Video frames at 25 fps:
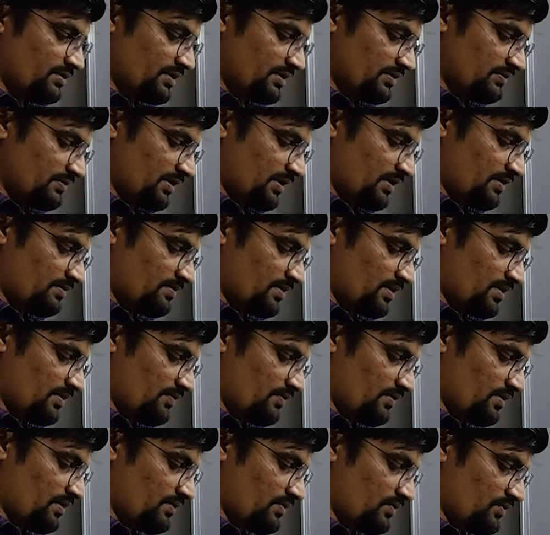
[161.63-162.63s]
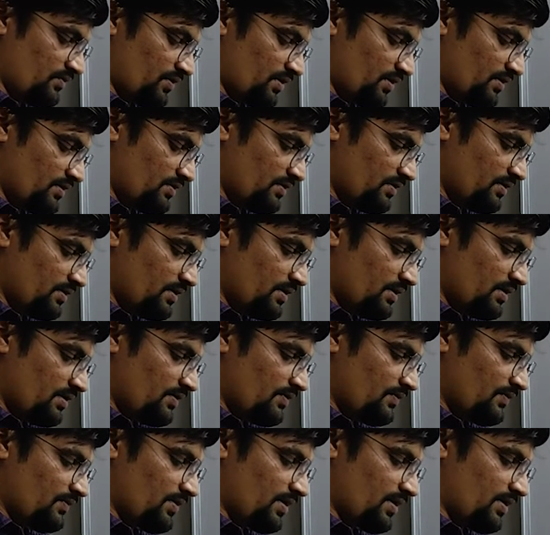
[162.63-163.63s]
divided by
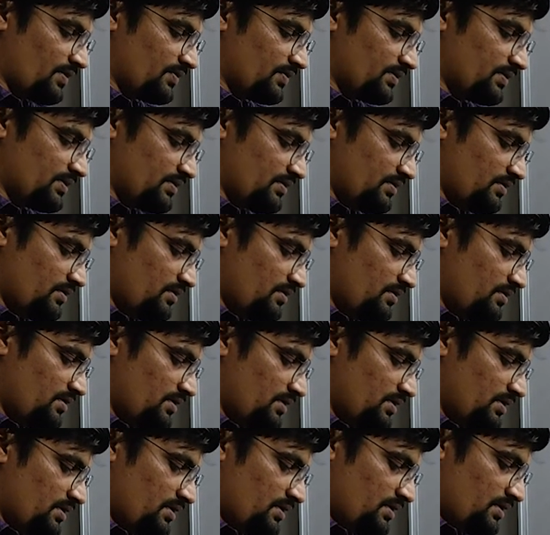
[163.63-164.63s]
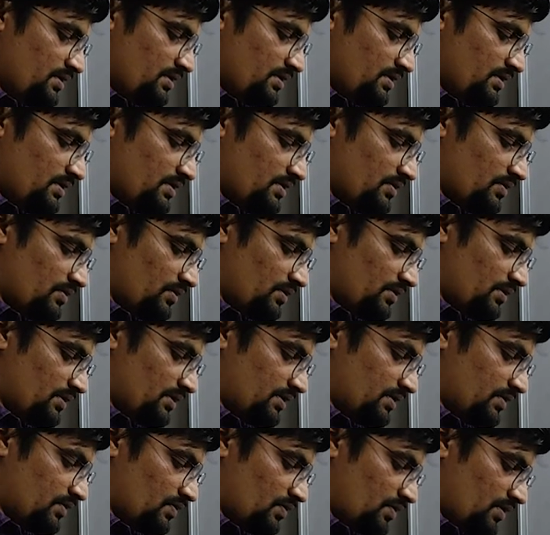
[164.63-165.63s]
1150 cos
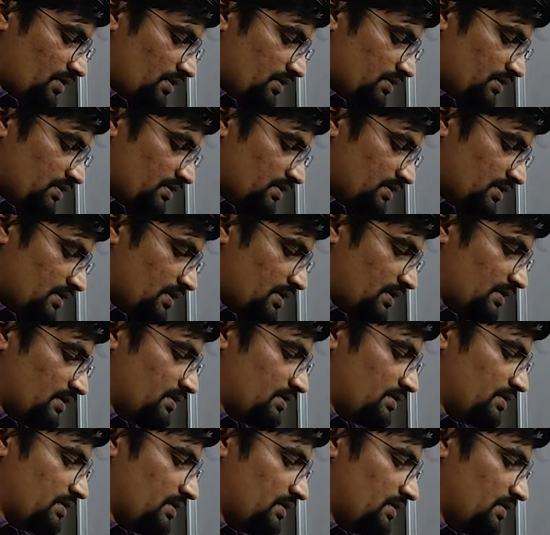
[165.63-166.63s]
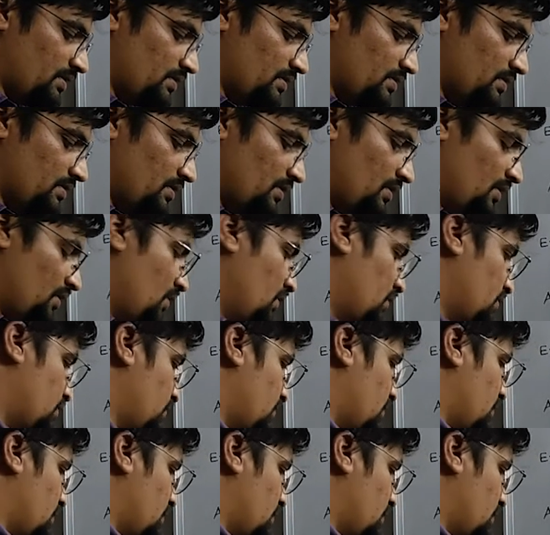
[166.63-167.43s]
inverse answer. So